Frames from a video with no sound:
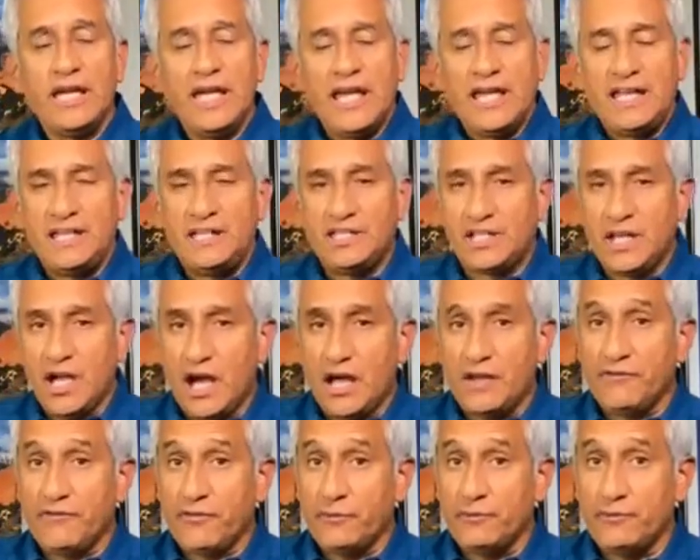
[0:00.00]
And he's
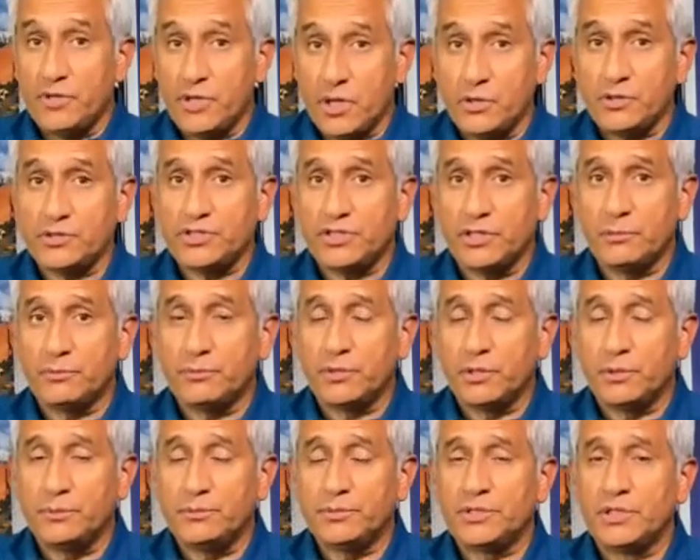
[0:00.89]
gone from no
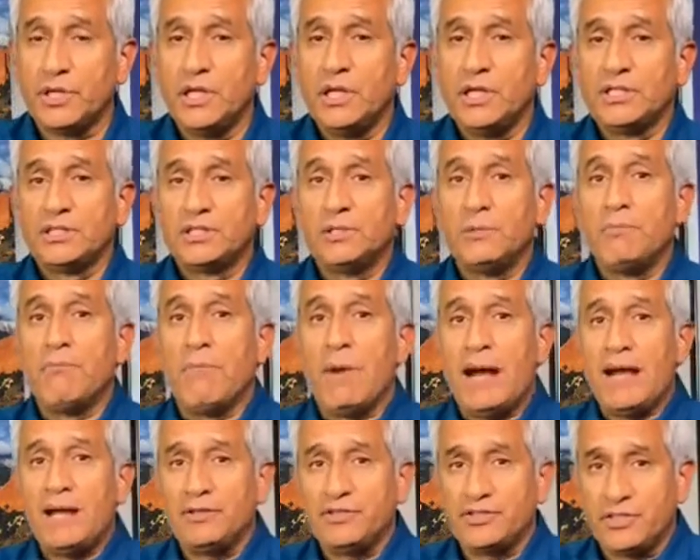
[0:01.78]
symptoms to
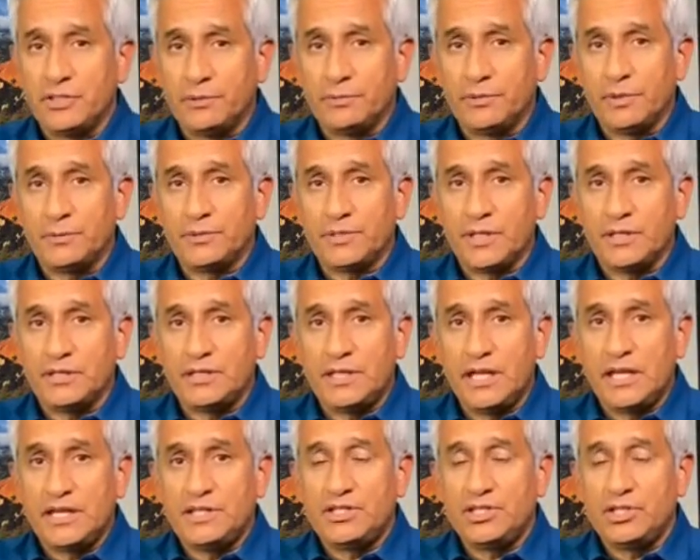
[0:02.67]
mild symptoms on
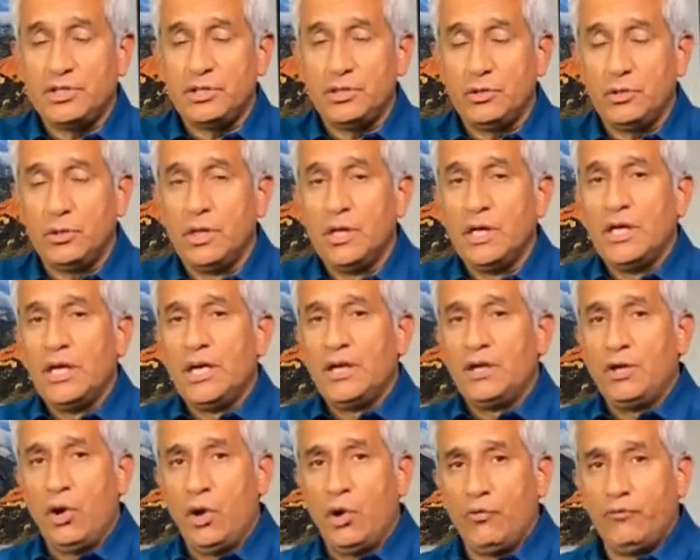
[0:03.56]
day 2,
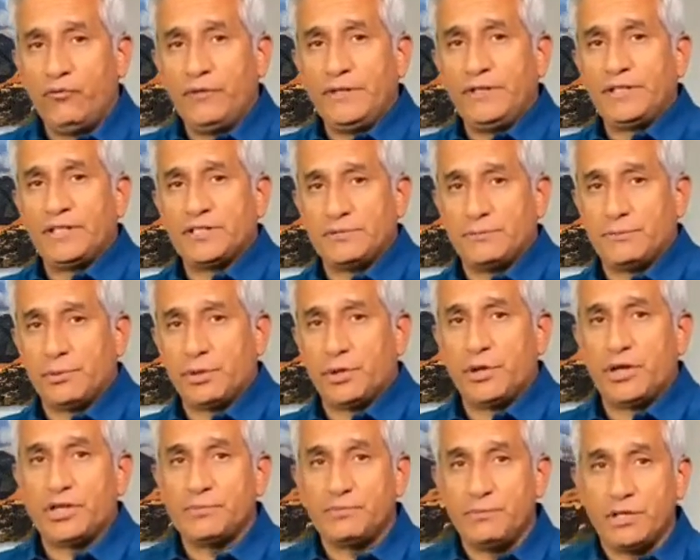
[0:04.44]
and hopefully doesn't
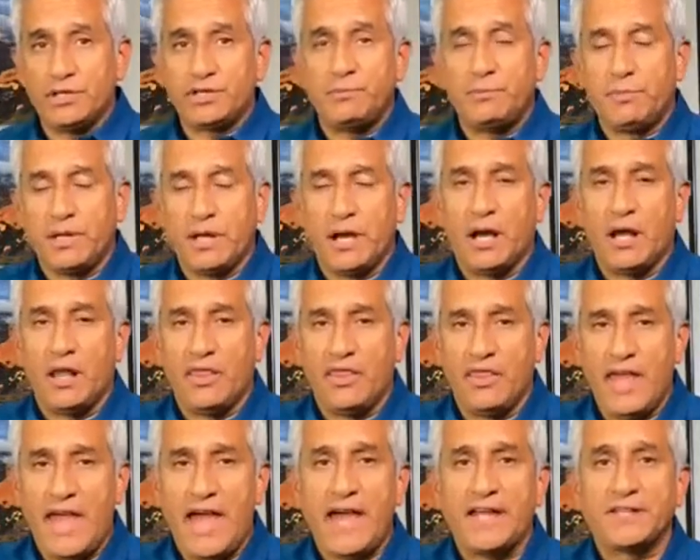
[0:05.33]
progress much
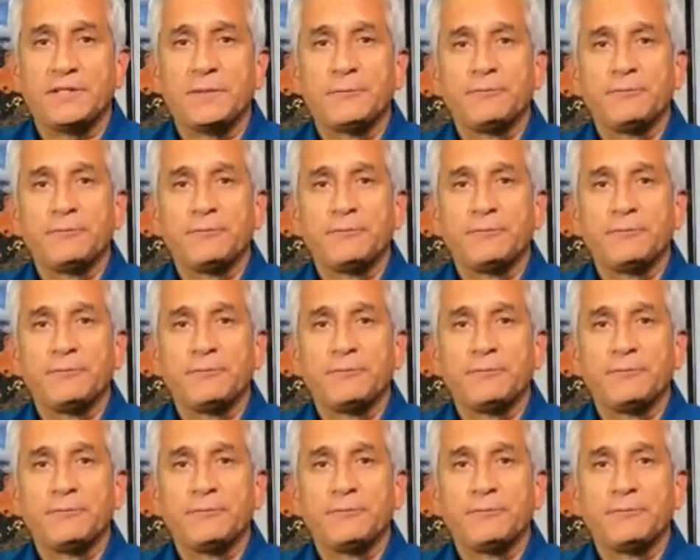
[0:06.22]
beyond that.